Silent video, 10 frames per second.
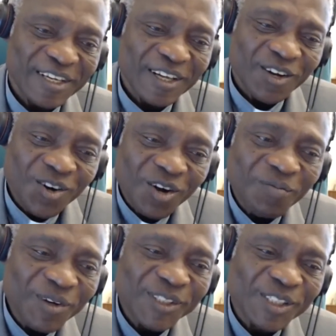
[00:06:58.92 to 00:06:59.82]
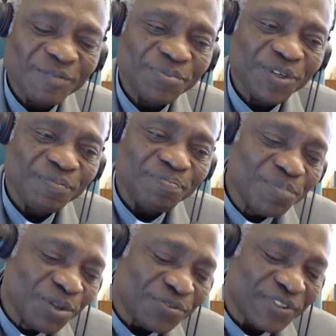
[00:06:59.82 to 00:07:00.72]
Common simply
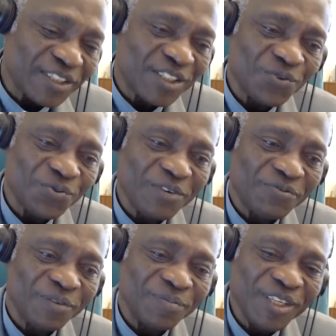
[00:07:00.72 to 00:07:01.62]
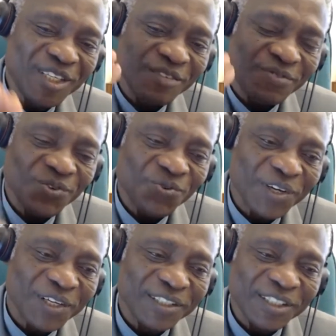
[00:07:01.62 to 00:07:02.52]
moves us away from
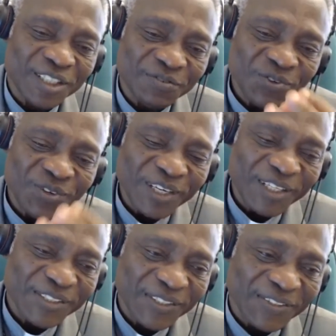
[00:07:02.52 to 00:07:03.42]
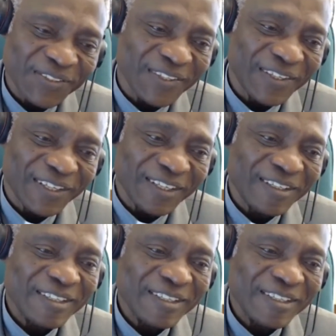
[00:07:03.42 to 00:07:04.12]
individualistic thinking